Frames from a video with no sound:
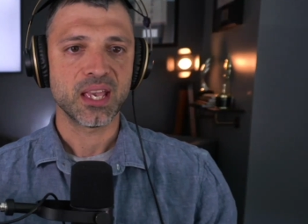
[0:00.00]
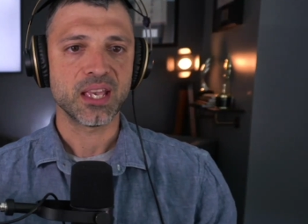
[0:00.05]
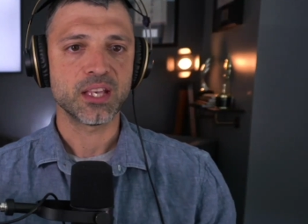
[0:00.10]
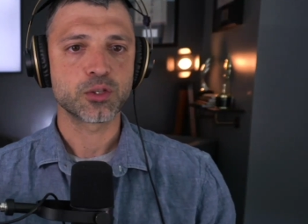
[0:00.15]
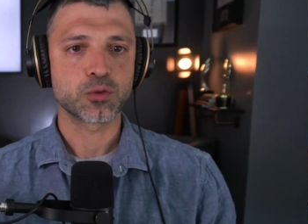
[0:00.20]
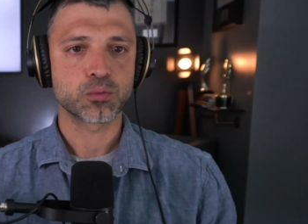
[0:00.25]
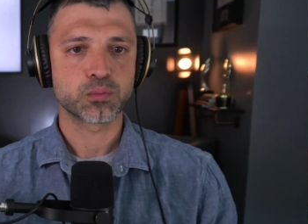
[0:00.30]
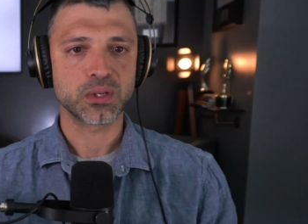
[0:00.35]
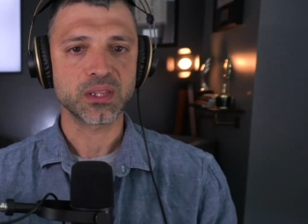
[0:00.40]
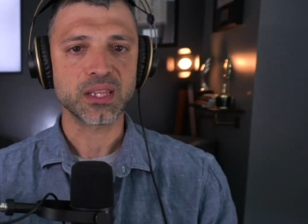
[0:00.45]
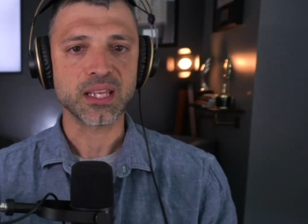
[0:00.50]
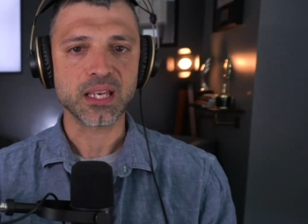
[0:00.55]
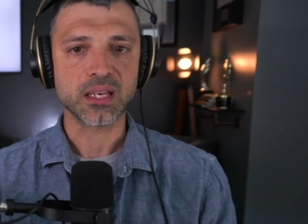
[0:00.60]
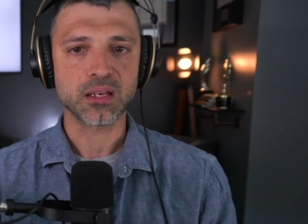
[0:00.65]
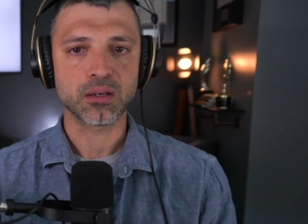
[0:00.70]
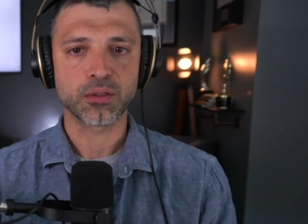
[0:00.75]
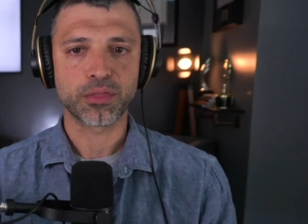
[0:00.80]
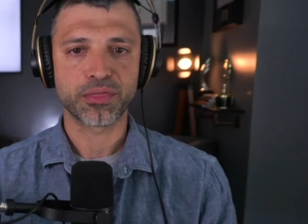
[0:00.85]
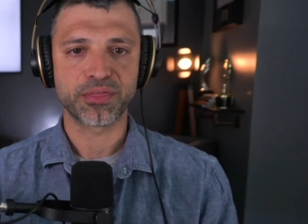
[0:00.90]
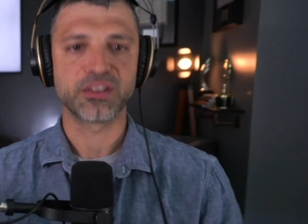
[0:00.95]
is
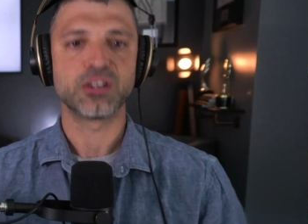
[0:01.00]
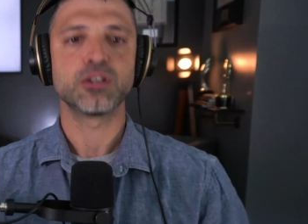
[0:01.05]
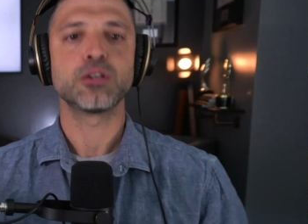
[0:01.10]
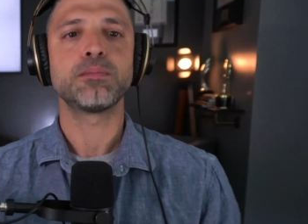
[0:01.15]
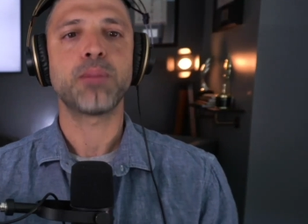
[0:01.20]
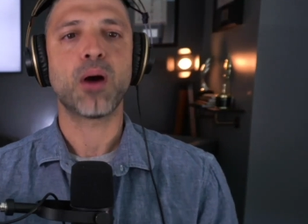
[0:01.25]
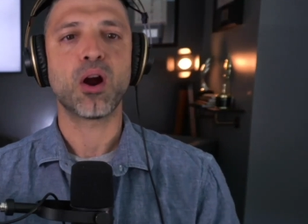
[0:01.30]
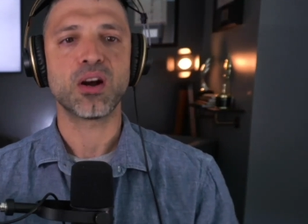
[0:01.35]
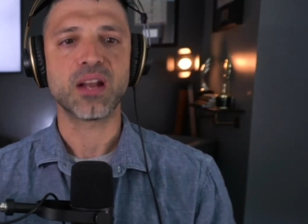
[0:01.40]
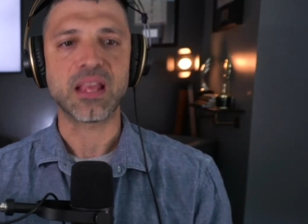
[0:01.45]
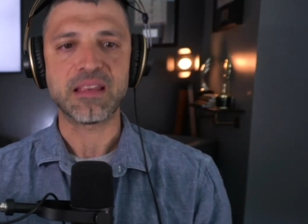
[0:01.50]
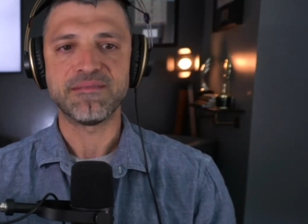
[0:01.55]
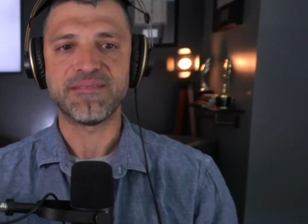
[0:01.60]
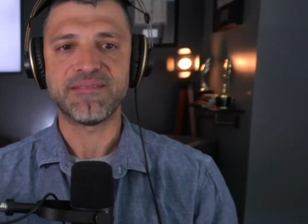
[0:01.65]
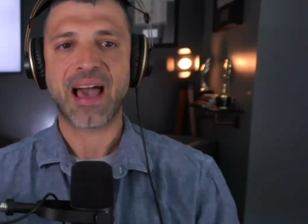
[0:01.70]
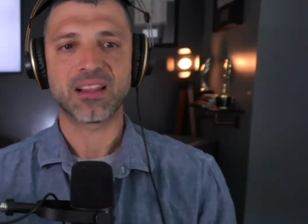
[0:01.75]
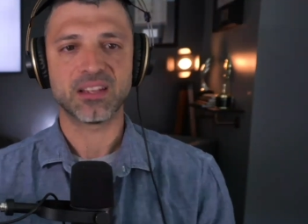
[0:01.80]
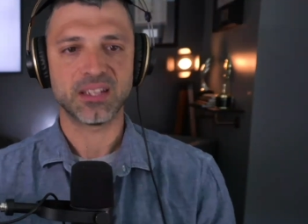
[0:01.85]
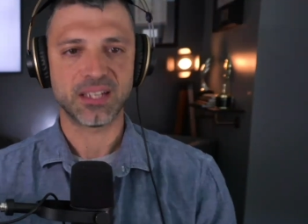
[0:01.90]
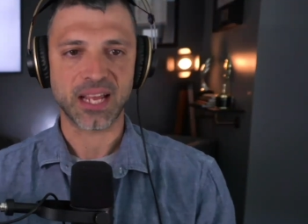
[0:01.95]
really third party
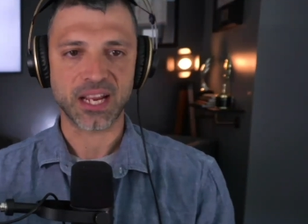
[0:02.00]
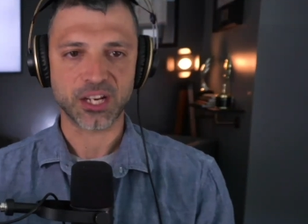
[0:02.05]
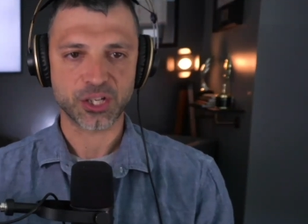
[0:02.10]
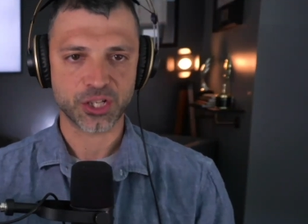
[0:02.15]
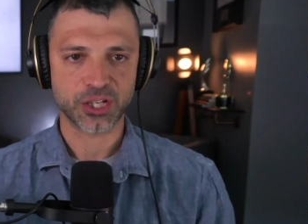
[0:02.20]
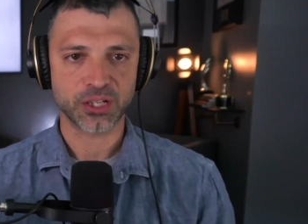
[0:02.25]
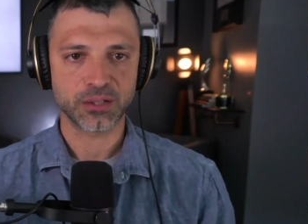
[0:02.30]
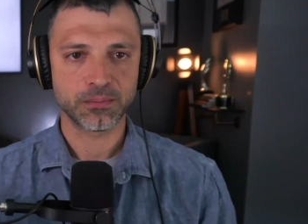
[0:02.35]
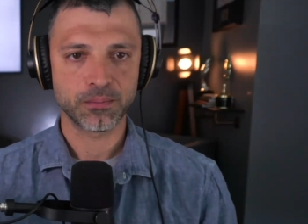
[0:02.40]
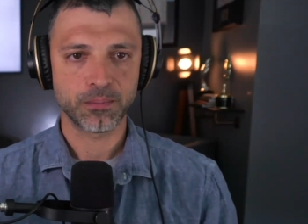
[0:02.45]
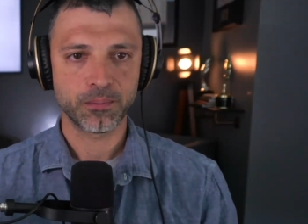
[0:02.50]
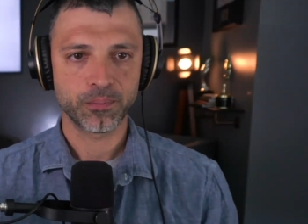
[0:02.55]
validation